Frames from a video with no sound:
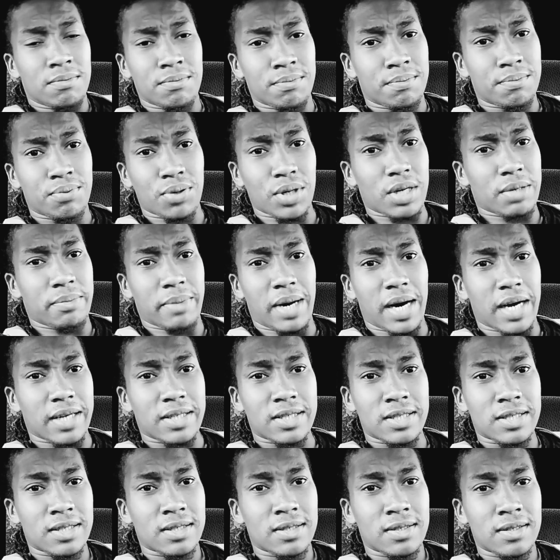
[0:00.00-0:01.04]
Pretty
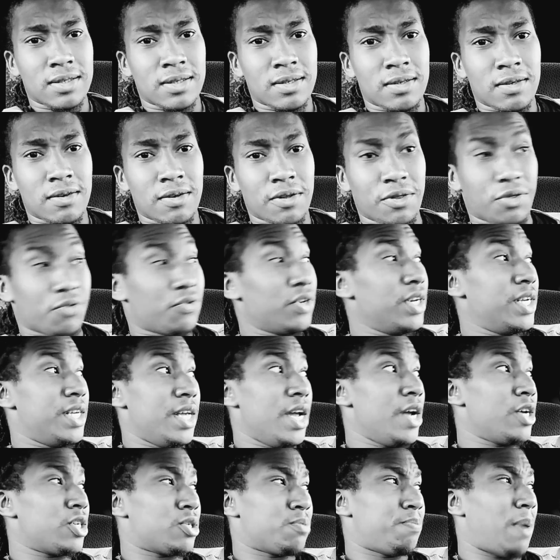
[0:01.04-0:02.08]
much. 3
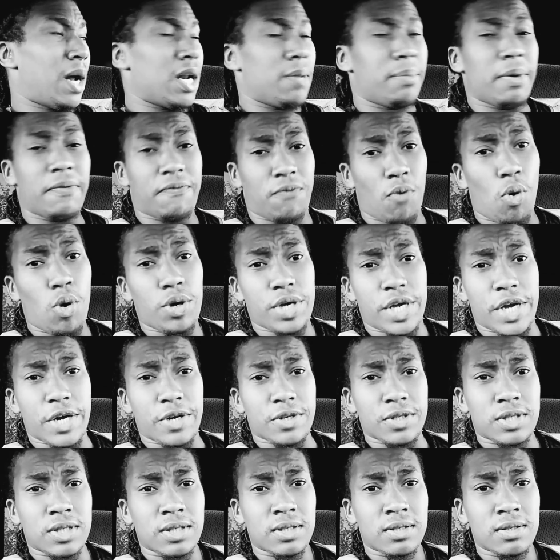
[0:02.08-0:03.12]
years, about to be 4
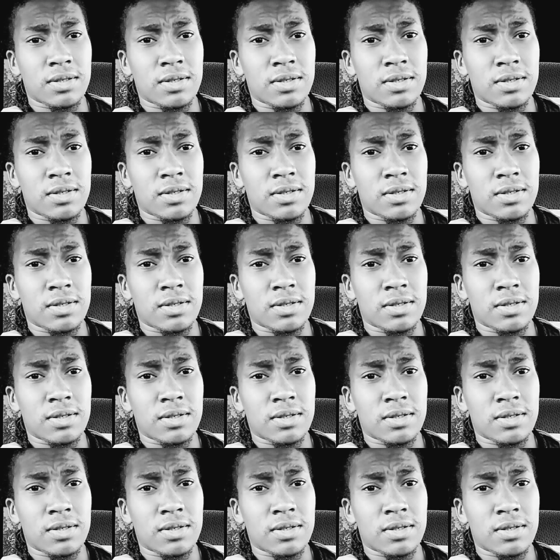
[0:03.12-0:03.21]
years.